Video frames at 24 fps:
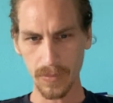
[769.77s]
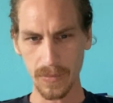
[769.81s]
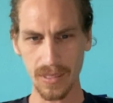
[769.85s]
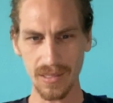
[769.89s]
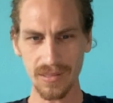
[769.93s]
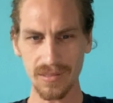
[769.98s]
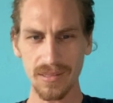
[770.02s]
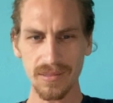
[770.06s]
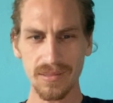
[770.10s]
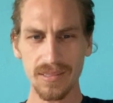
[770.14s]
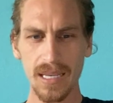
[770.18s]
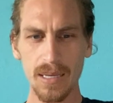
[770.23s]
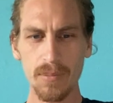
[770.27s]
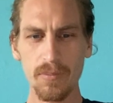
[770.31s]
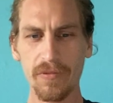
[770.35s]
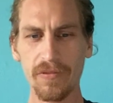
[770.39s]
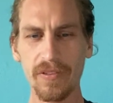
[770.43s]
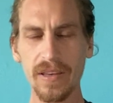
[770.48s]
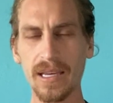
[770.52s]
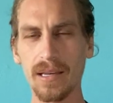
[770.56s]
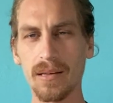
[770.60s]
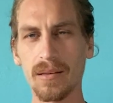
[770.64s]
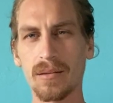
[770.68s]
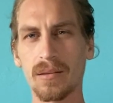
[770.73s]
It's the
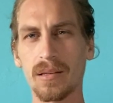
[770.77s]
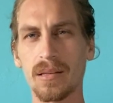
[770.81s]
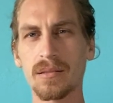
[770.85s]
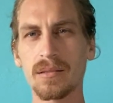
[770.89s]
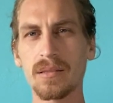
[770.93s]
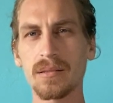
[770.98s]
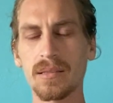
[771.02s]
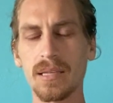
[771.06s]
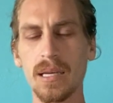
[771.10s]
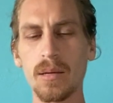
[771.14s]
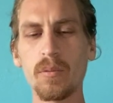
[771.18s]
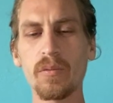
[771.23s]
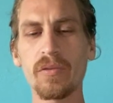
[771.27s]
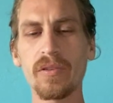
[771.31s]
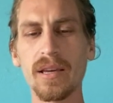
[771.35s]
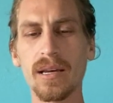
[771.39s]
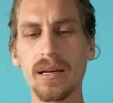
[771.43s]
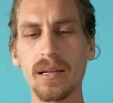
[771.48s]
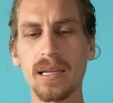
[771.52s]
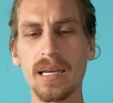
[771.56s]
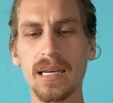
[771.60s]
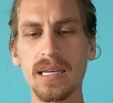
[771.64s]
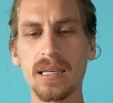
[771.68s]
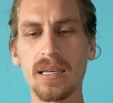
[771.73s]
same
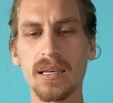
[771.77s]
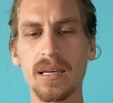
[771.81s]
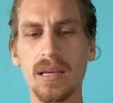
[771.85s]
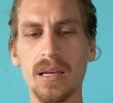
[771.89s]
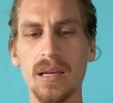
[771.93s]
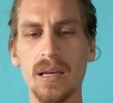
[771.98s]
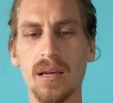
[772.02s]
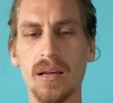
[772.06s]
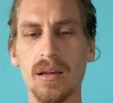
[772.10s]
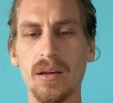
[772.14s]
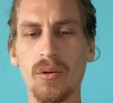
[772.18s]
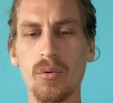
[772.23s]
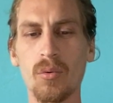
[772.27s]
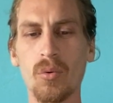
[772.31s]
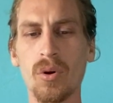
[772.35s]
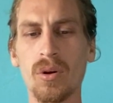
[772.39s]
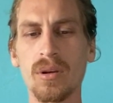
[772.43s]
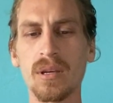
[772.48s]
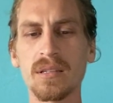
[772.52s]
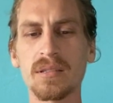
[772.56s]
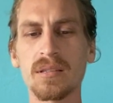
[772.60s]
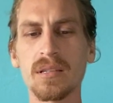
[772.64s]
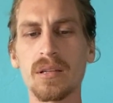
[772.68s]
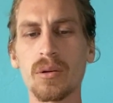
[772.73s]
thing. Like,
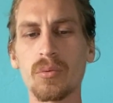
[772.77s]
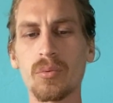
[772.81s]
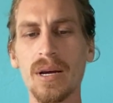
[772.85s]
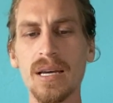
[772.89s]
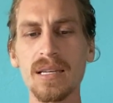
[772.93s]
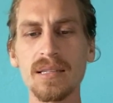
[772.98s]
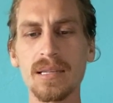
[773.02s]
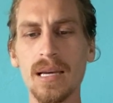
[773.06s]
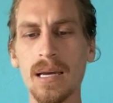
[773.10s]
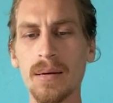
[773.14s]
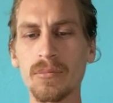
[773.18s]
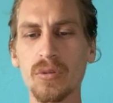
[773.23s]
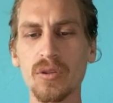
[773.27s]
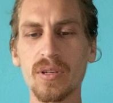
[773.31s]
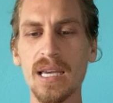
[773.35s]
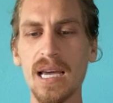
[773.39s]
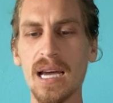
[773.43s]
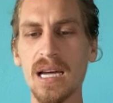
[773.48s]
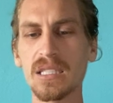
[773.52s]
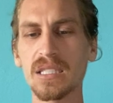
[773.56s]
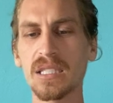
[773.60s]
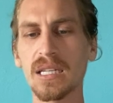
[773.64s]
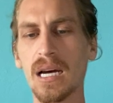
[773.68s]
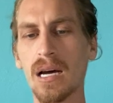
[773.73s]
is it the right time to
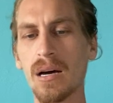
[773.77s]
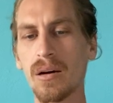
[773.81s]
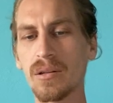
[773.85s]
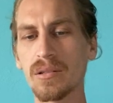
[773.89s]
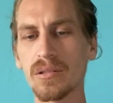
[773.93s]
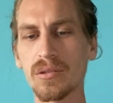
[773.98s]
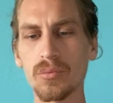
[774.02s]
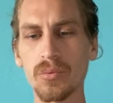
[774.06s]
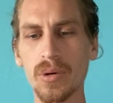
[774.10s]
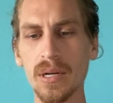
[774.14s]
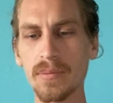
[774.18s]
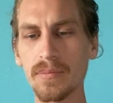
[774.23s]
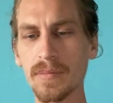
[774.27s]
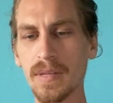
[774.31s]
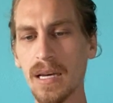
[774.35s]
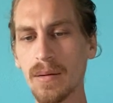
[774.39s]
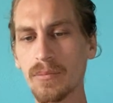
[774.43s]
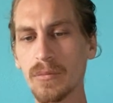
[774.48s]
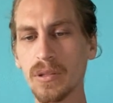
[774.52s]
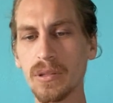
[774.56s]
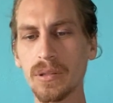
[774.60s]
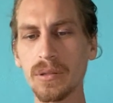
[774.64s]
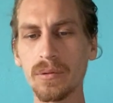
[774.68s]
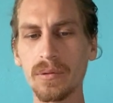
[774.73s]
cash out? Is it the right time
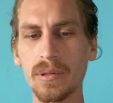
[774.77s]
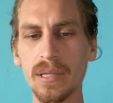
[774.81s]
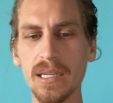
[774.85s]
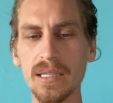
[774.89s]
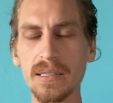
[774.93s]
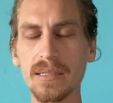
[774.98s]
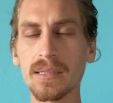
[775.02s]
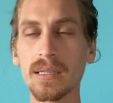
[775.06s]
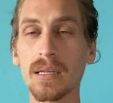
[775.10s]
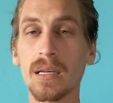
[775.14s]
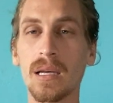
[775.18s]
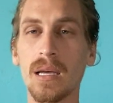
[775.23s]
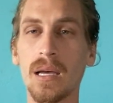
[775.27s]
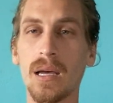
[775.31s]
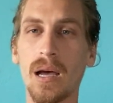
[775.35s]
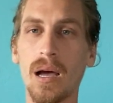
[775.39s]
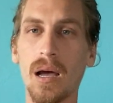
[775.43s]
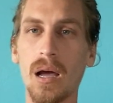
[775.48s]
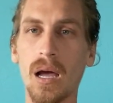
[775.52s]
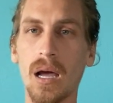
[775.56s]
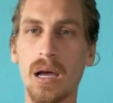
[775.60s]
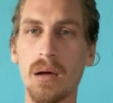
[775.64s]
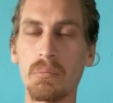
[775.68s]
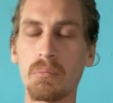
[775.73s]
to do this?
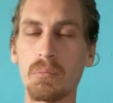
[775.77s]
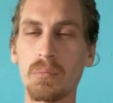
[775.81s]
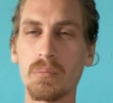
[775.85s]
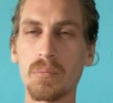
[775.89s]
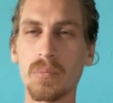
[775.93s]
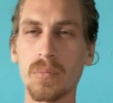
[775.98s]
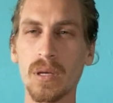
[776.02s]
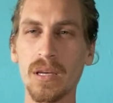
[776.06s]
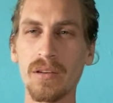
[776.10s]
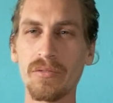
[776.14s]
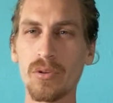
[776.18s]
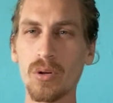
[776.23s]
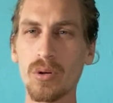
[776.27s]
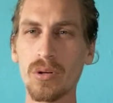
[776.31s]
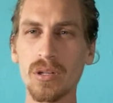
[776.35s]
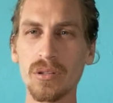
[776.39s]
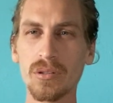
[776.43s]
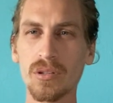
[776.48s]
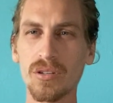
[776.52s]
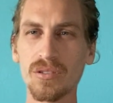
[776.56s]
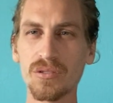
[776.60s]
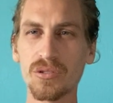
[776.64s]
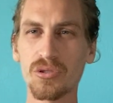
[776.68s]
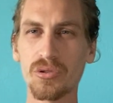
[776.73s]
If you're
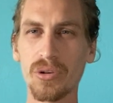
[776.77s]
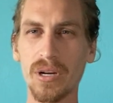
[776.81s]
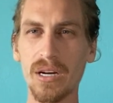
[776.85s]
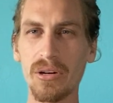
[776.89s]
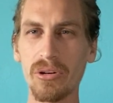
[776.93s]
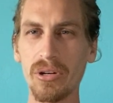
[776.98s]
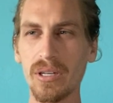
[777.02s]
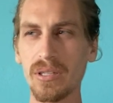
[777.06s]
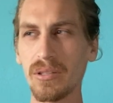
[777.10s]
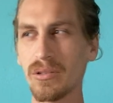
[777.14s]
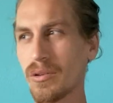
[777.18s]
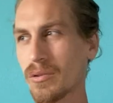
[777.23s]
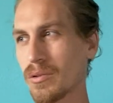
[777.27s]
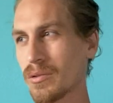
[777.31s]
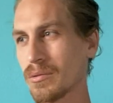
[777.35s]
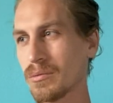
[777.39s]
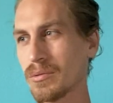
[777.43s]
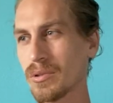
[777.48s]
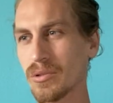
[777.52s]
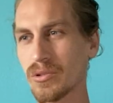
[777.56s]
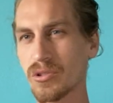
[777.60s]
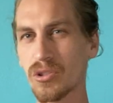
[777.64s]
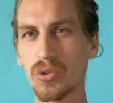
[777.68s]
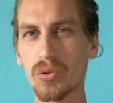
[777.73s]
not contrarian,
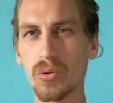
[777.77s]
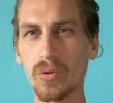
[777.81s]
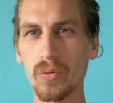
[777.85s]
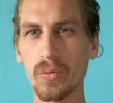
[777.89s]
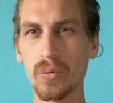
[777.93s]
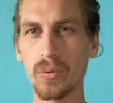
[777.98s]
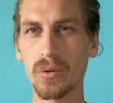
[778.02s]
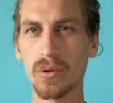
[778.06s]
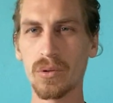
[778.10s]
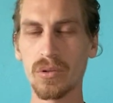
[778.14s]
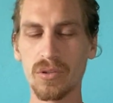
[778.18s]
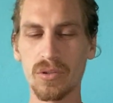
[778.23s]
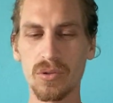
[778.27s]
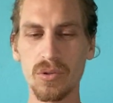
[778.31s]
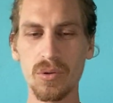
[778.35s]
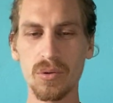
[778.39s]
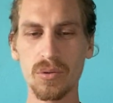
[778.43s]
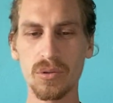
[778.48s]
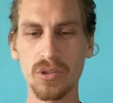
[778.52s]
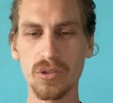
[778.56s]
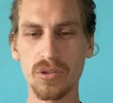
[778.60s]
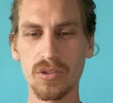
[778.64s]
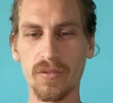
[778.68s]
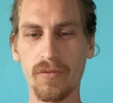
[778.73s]
you're screwed, because
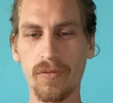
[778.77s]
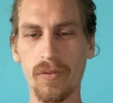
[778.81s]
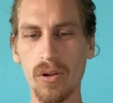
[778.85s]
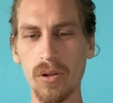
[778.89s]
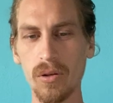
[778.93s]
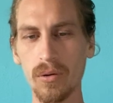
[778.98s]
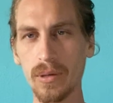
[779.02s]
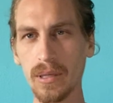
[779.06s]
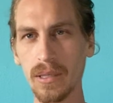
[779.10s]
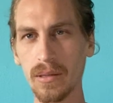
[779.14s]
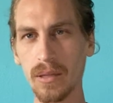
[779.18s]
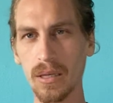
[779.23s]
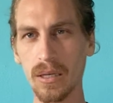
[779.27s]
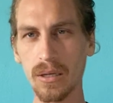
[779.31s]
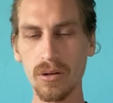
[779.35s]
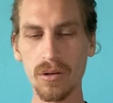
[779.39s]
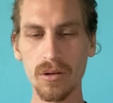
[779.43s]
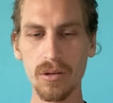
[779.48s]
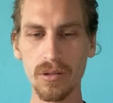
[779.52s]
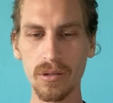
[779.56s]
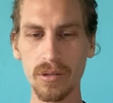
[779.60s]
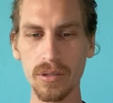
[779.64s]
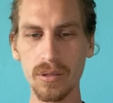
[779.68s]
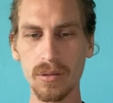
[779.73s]
you're just following the
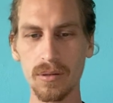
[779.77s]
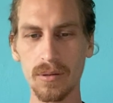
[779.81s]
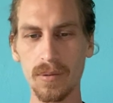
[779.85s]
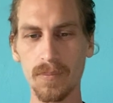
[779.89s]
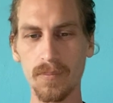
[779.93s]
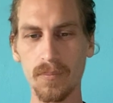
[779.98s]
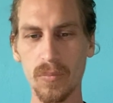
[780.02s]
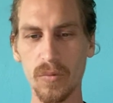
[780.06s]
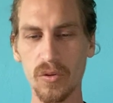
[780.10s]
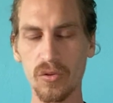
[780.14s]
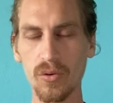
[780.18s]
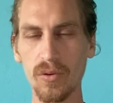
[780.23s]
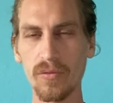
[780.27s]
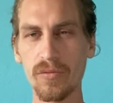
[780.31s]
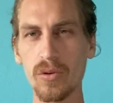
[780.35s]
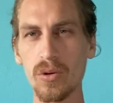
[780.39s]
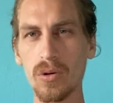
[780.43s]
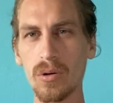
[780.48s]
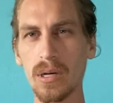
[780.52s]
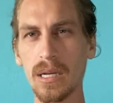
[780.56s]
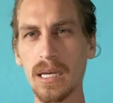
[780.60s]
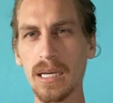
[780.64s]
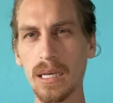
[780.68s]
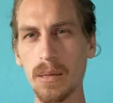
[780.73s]
herd. So if
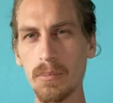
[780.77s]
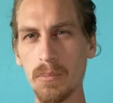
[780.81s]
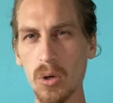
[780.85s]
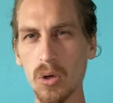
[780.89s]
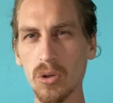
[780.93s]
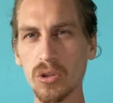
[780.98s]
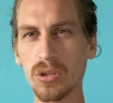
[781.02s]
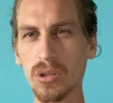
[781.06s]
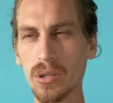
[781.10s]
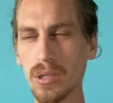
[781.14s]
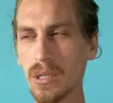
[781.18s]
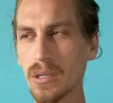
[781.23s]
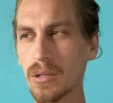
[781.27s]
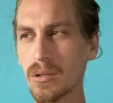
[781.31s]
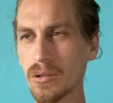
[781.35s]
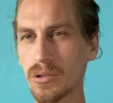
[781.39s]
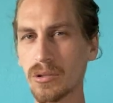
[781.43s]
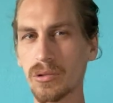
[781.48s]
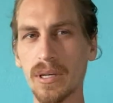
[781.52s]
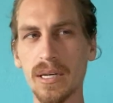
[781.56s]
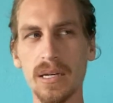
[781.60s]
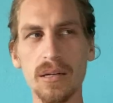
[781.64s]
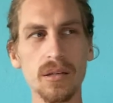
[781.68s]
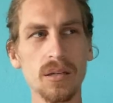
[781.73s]
you're like emotionally
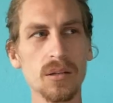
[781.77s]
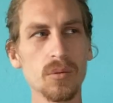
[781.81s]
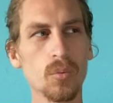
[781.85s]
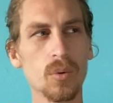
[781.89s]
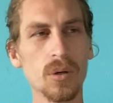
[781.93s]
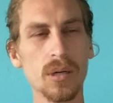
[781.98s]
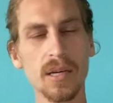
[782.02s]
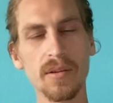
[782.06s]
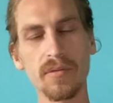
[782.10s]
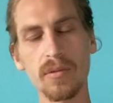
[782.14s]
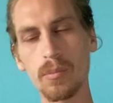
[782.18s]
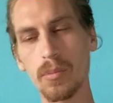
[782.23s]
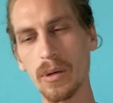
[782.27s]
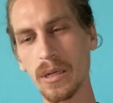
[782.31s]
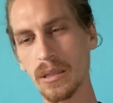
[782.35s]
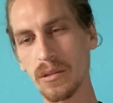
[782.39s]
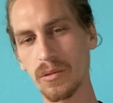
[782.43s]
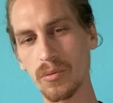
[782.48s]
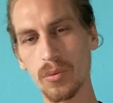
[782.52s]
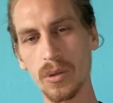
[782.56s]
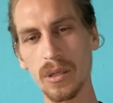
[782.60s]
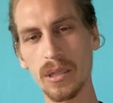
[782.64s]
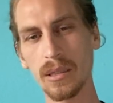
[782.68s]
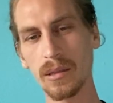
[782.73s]
contrarian, when everybody's
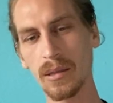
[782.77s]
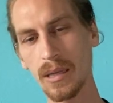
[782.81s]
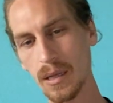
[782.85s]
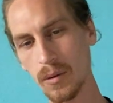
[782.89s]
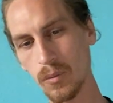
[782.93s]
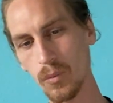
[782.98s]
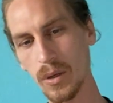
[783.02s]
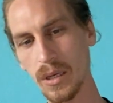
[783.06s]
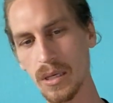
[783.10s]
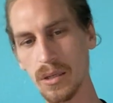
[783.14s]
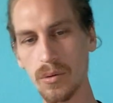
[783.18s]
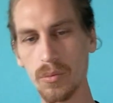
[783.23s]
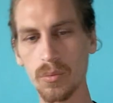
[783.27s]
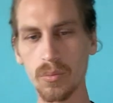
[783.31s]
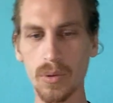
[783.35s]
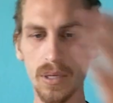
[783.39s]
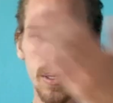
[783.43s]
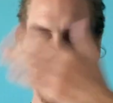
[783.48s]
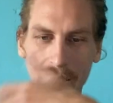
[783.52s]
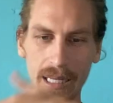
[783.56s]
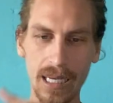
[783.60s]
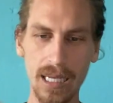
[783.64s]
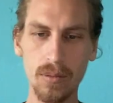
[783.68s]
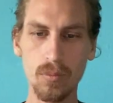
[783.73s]
running that way, you
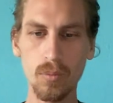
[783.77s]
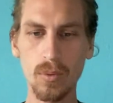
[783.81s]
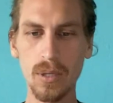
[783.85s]
run that